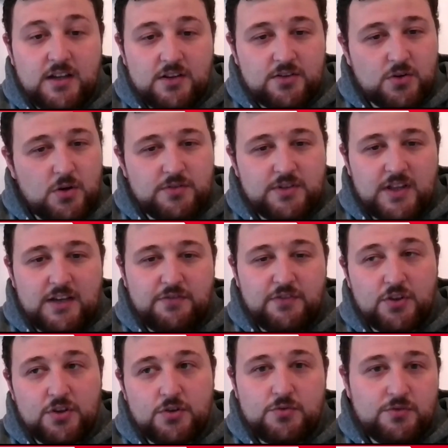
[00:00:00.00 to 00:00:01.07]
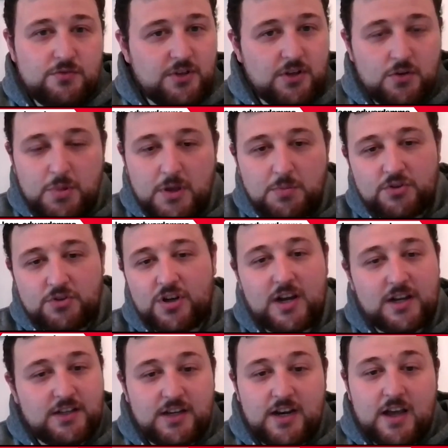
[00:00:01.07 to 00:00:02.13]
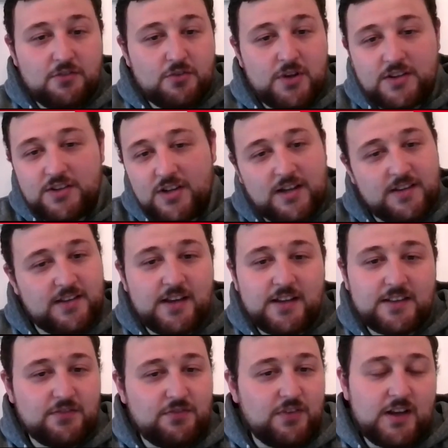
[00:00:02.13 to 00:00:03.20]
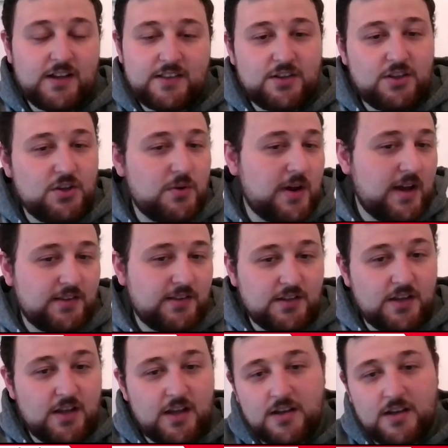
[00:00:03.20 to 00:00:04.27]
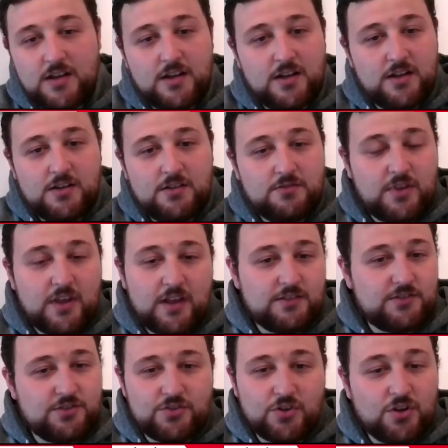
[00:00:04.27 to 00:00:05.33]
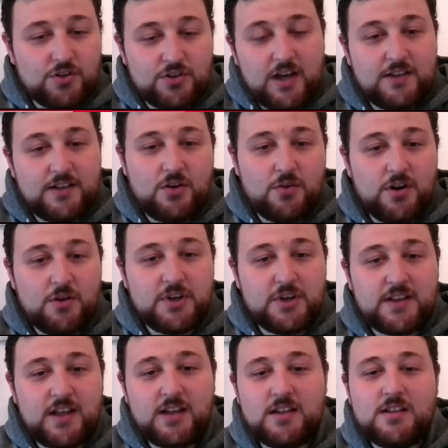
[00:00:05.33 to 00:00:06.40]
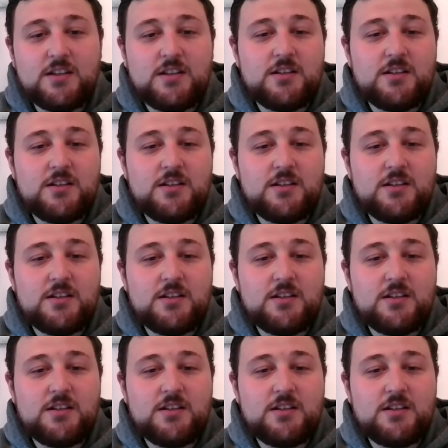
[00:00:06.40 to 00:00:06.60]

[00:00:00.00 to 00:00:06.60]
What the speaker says: So what was it like for you, people dragging you everywhere, trying to get you to fly to the US and then just all kinds going on, weren't there?